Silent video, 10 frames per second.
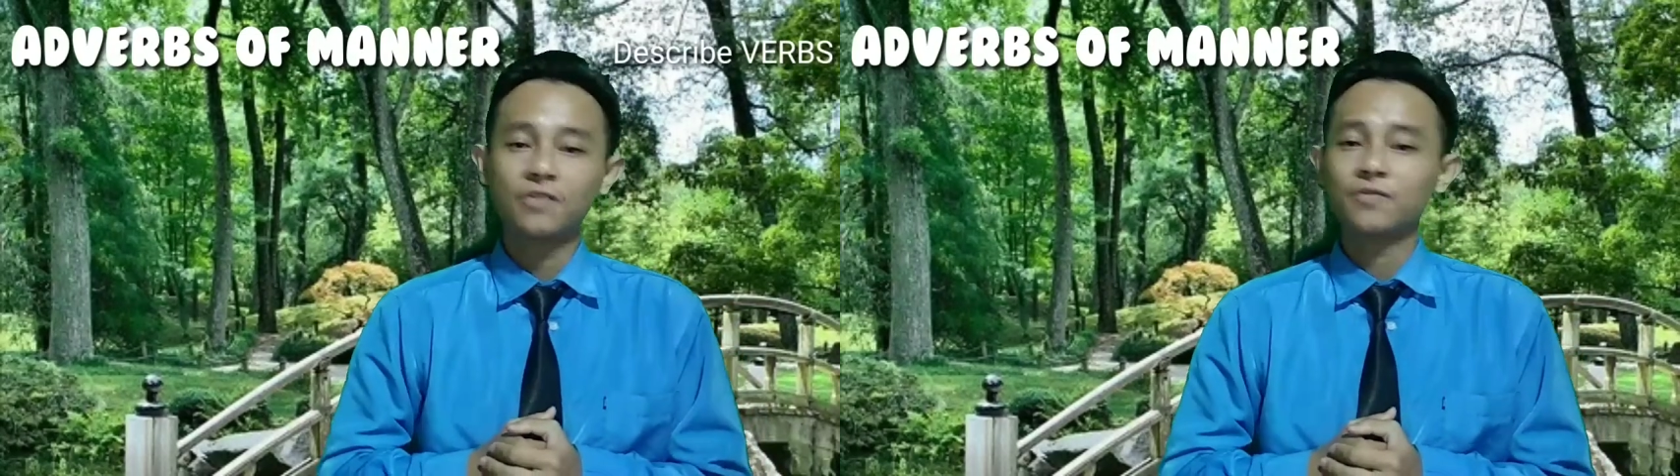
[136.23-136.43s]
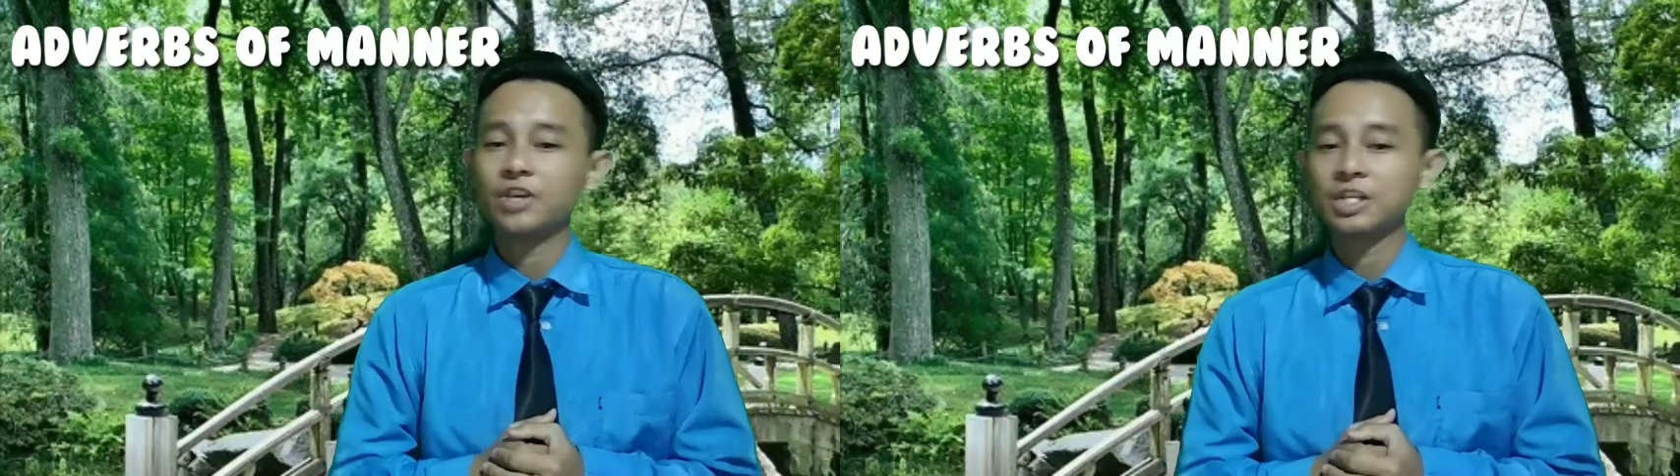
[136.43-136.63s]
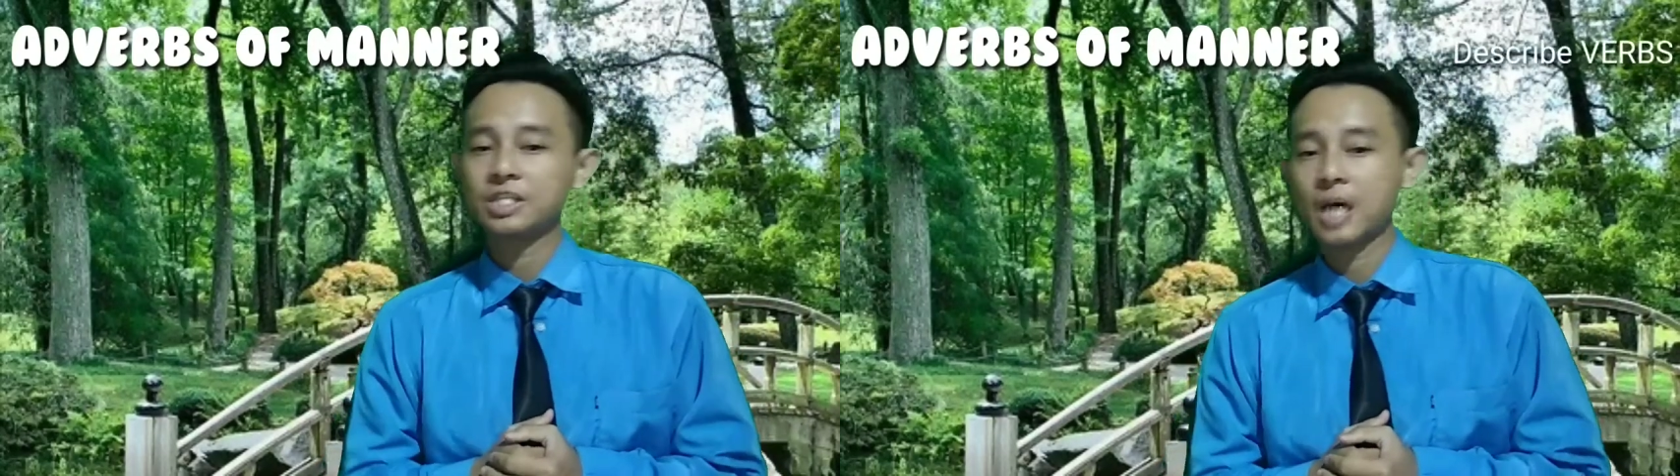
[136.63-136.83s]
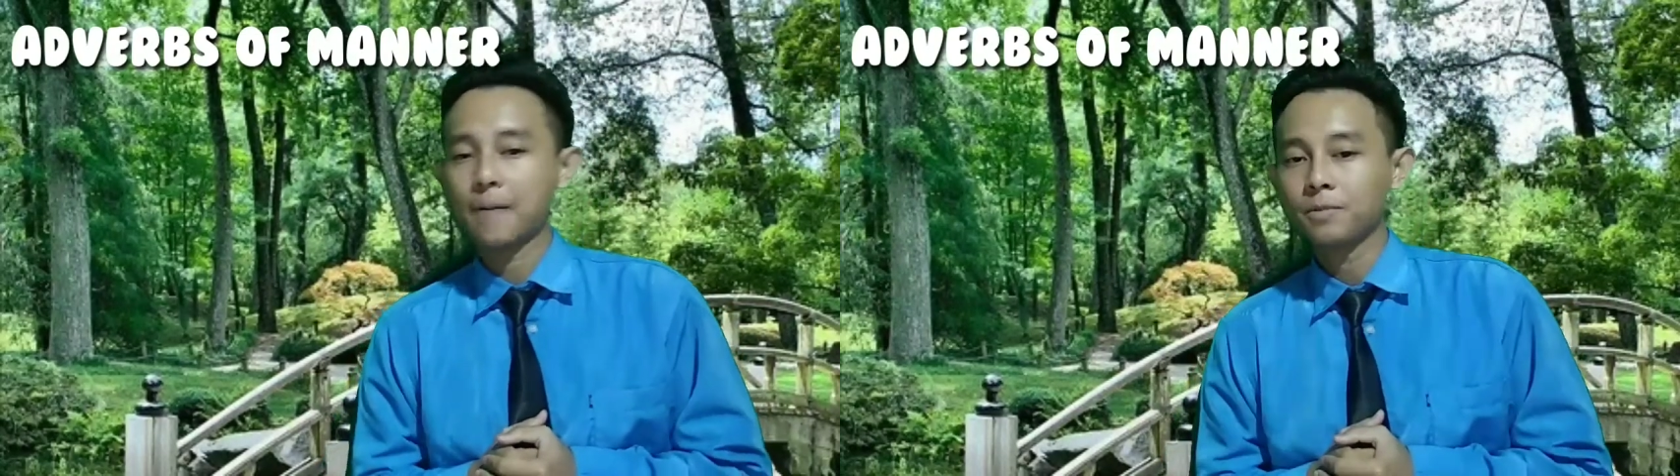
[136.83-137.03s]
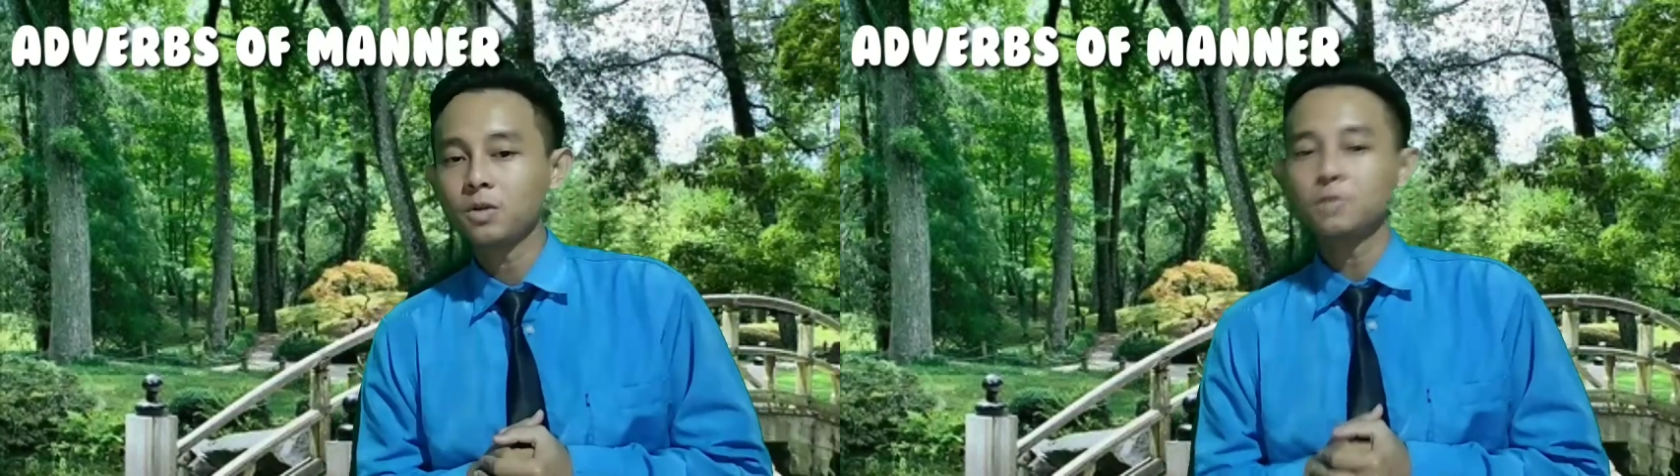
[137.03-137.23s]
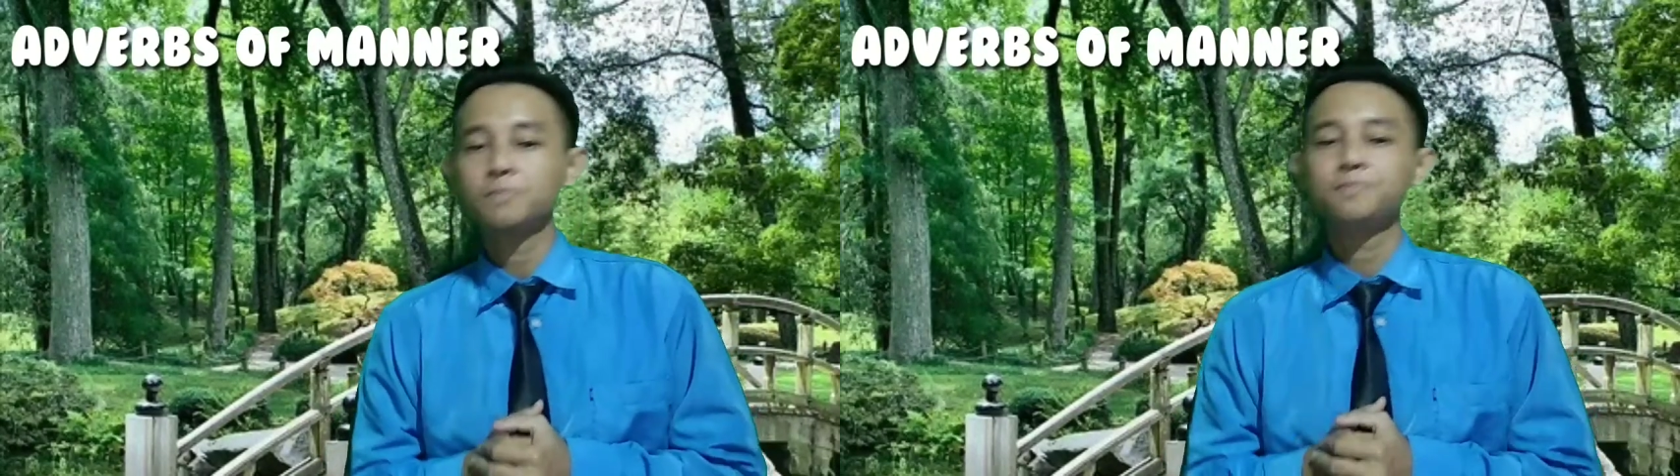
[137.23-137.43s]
For example,